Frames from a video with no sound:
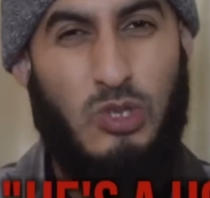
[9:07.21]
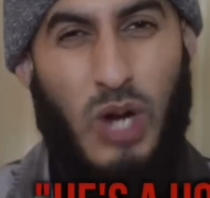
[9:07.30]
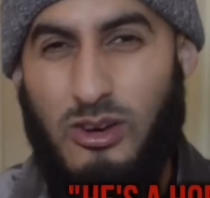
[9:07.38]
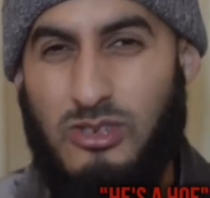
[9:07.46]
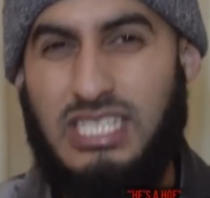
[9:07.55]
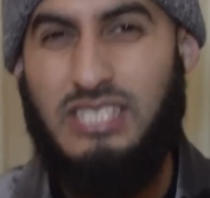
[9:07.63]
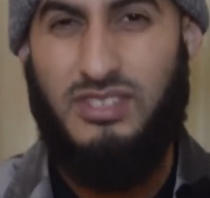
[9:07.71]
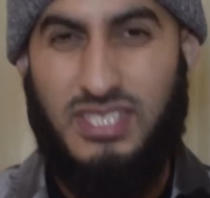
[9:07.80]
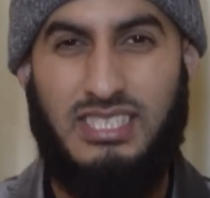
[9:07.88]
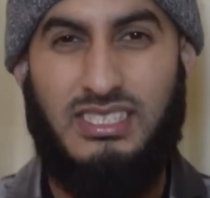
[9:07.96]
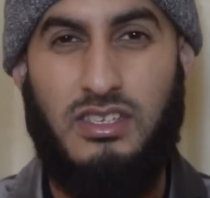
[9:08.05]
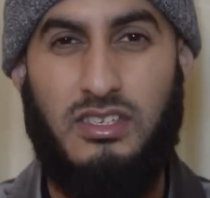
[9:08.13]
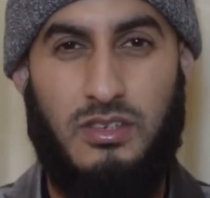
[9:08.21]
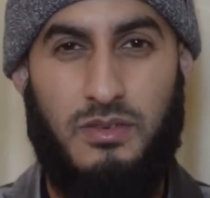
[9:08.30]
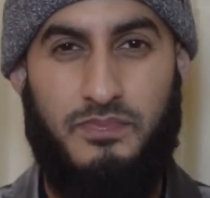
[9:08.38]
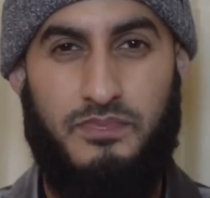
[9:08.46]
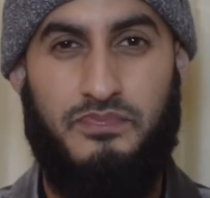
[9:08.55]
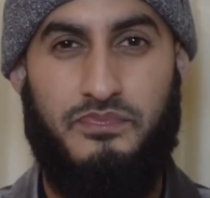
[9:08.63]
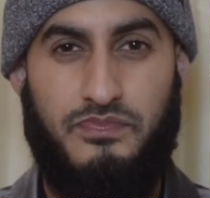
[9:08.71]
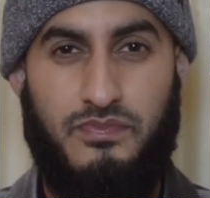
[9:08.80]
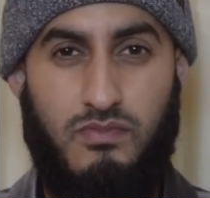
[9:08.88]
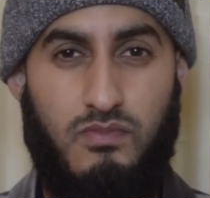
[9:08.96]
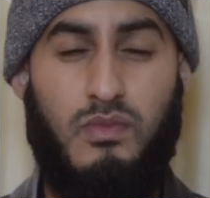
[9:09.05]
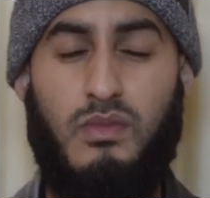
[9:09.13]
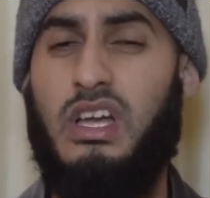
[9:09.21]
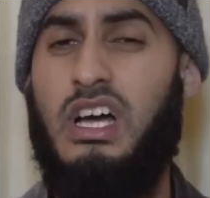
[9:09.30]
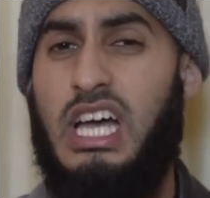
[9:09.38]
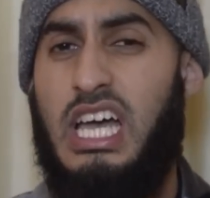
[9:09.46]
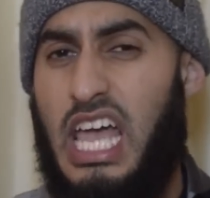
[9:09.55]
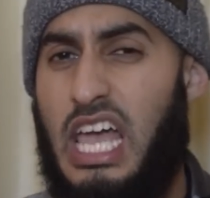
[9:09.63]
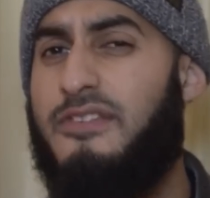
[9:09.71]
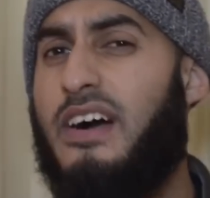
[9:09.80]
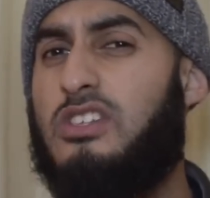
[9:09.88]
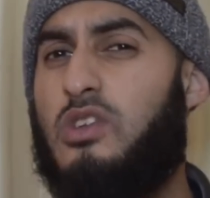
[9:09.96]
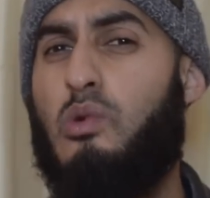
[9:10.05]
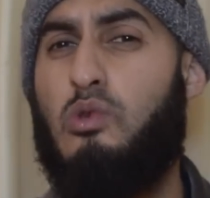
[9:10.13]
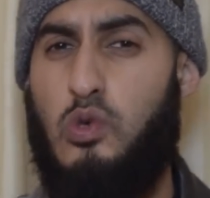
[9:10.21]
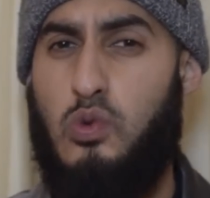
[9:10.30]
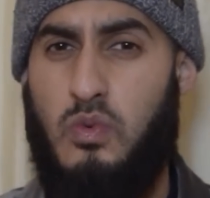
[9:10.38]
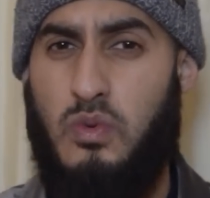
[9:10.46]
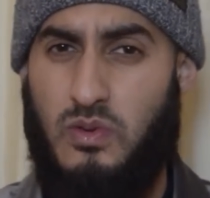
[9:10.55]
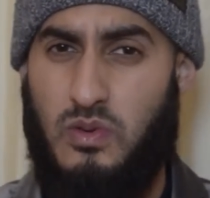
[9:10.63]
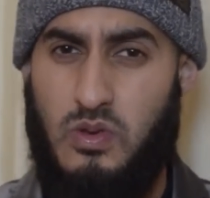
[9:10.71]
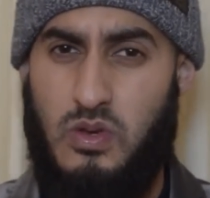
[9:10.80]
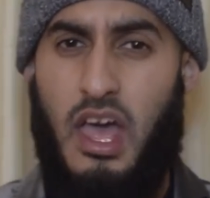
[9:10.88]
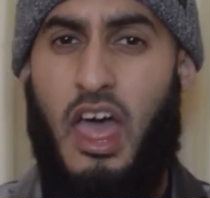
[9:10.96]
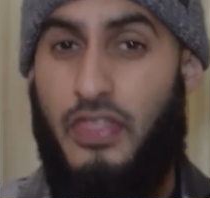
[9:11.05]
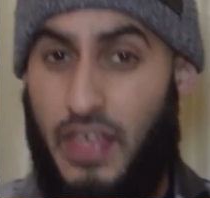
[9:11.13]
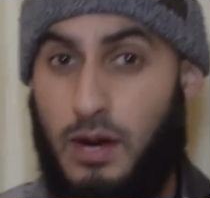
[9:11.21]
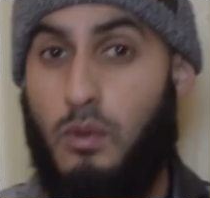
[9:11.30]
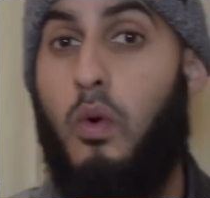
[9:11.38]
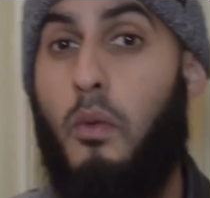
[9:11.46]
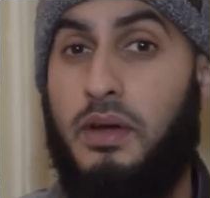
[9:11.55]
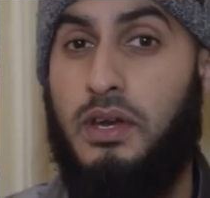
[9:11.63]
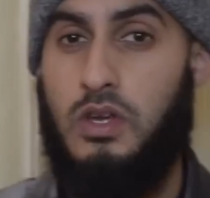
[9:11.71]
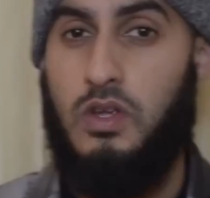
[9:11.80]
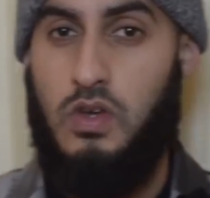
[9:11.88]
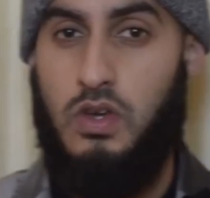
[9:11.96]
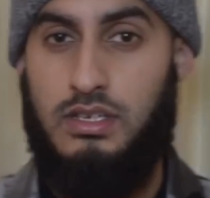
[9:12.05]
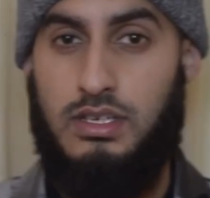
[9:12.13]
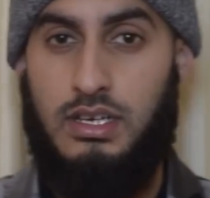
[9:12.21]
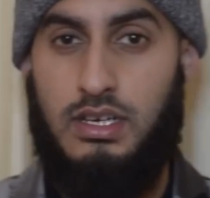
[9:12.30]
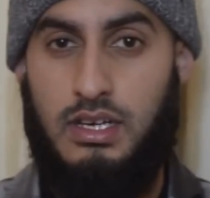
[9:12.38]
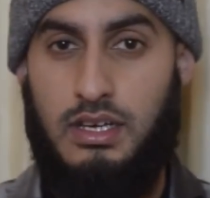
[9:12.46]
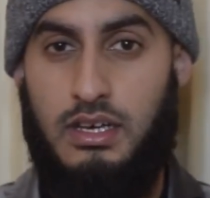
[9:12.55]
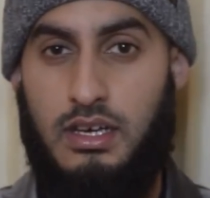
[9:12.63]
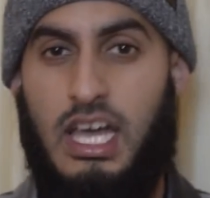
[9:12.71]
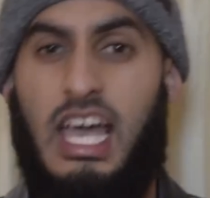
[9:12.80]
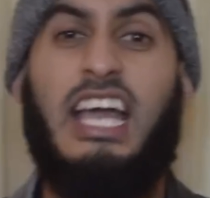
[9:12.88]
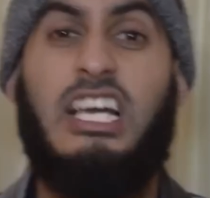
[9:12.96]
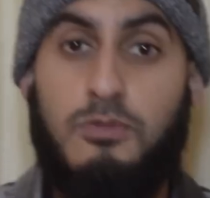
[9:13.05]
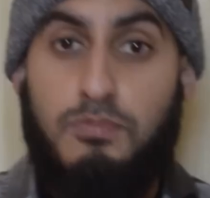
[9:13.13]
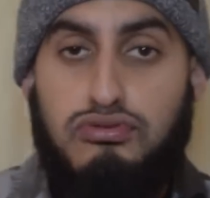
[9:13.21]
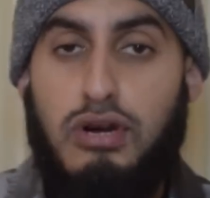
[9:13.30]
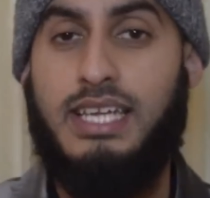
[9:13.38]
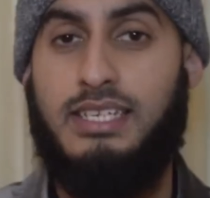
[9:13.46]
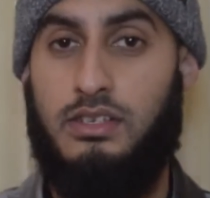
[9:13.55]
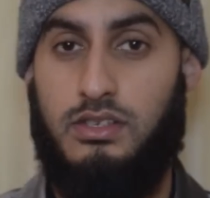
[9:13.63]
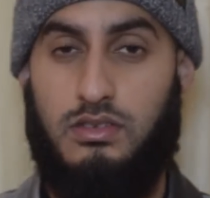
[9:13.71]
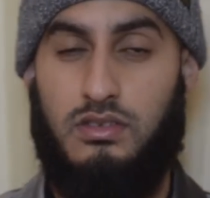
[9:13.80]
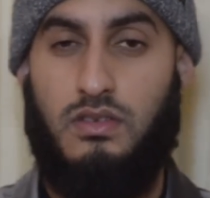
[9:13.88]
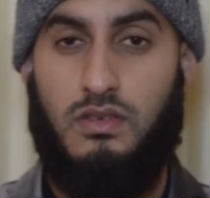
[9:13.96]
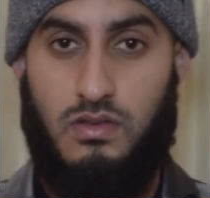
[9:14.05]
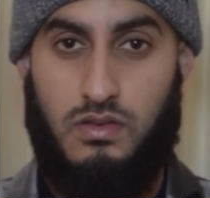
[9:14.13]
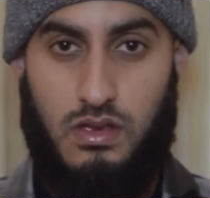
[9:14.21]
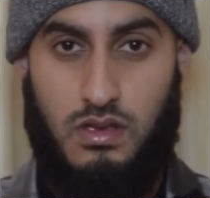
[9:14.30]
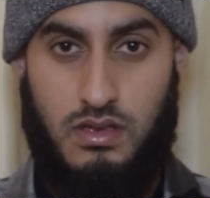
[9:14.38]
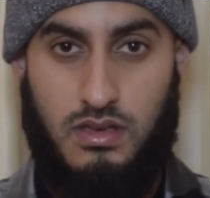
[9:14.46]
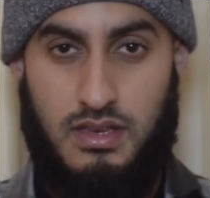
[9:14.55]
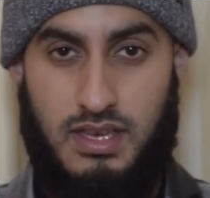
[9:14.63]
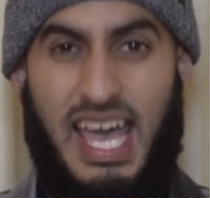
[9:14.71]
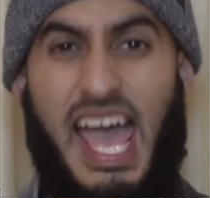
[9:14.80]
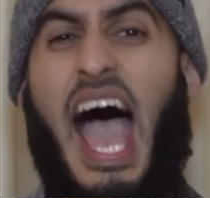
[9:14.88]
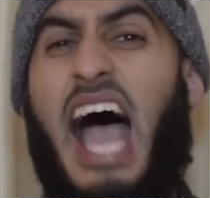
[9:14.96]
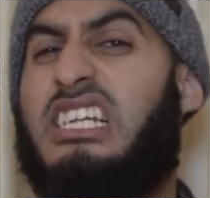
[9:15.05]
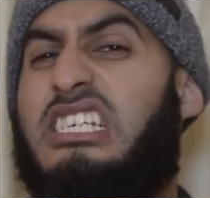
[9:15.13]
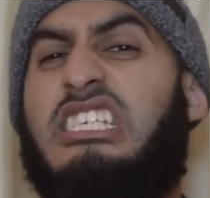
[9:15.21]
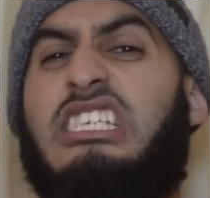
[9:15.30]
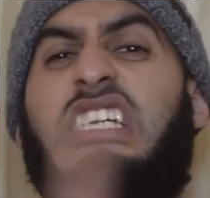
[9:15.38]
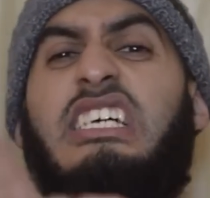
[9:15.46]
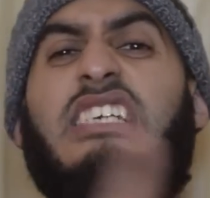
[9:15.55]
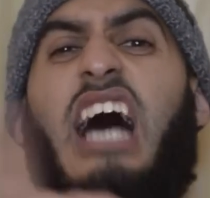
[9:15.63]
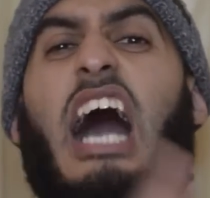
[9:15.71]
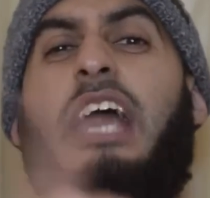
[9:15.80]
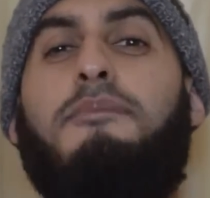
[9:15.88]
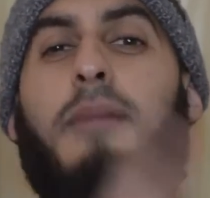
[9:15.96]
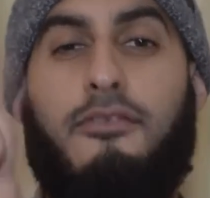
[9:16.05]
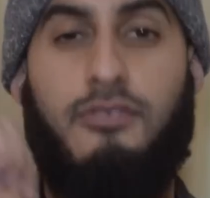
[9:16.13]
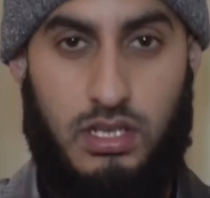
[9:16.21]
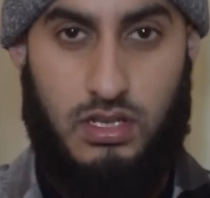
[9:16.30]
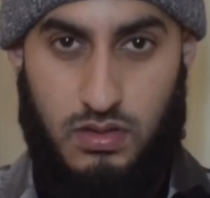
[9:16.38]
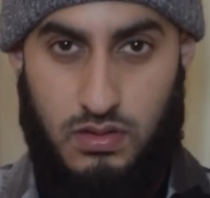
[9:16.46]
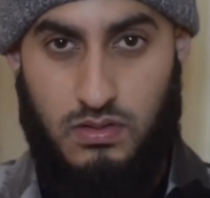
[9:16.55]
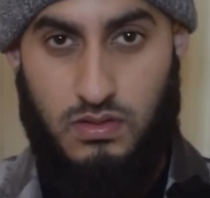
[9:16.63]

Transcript: you know how serious this is. If I told you that a woman is pregnant and she is unmarried.